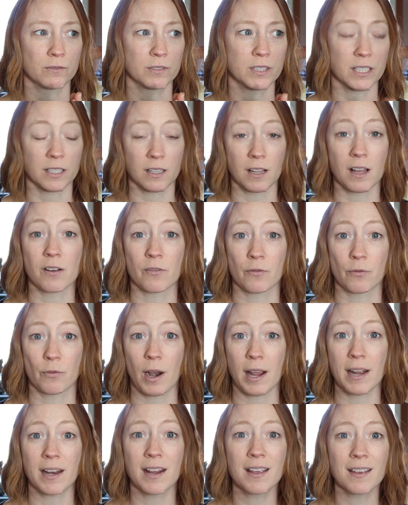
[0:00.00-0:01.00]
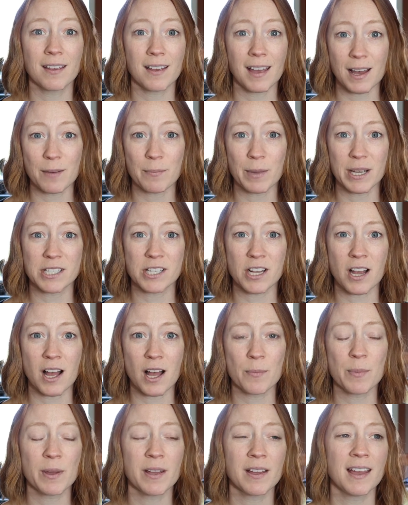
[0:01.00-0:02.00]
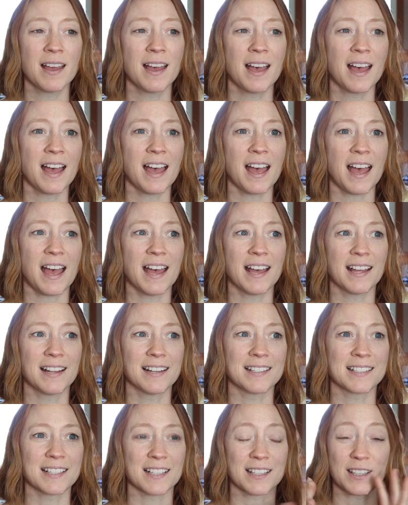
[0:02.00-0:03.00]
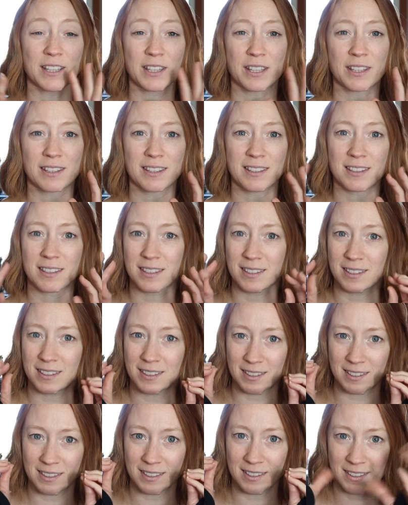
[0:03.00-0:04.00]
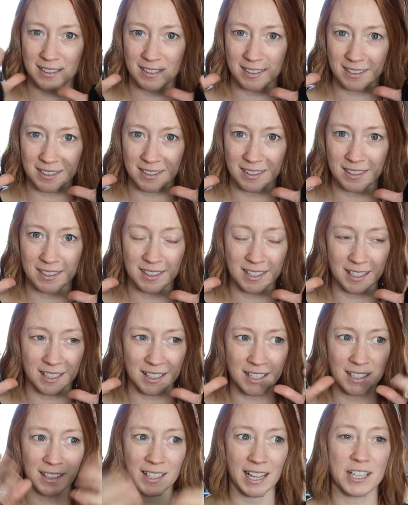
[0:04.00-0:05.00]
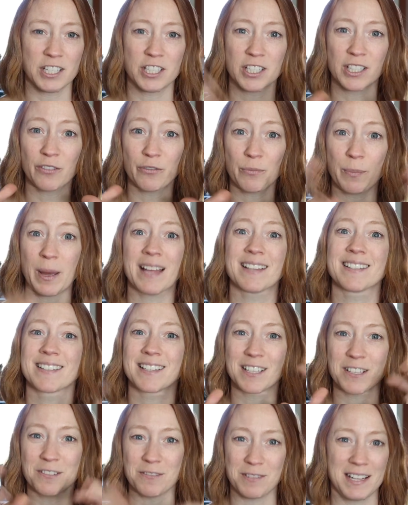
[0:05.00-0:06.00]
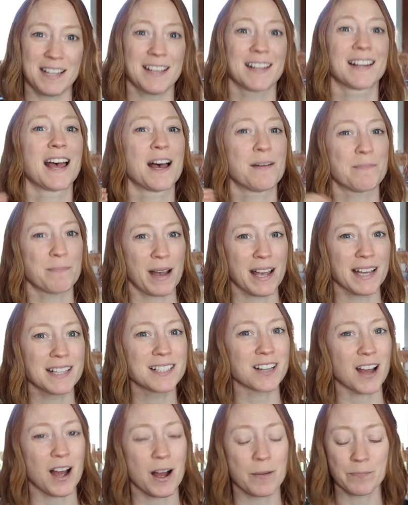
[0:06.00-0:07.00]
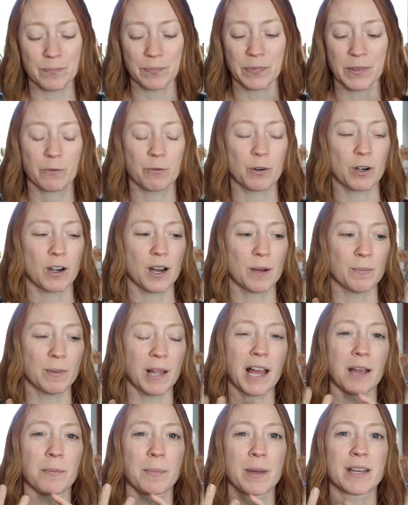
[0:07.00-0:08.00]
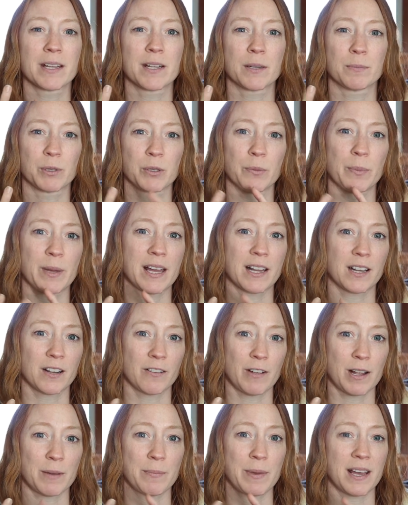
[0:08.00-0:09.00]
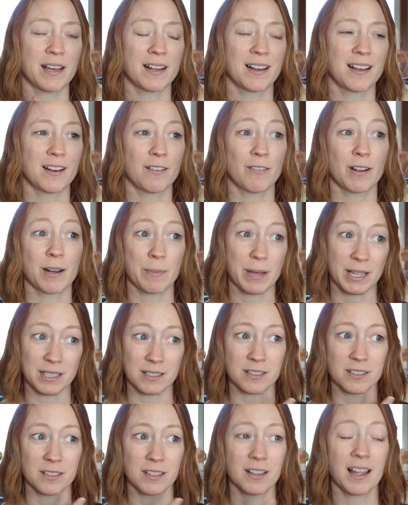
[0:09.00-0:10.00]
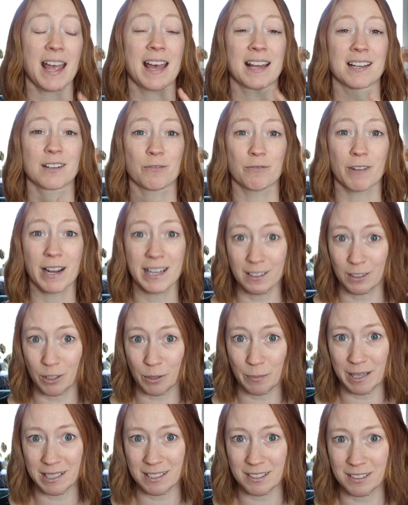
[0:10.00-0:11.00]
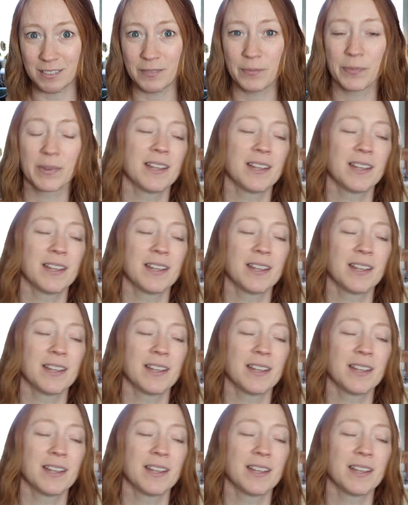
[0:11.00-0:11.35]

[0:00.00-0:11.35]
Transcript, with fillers: did a lot of writing at my job, and the collection of pens that you need at my job were a black pen, a blue pen, a red pen, and a red pencil, and a regular pencil.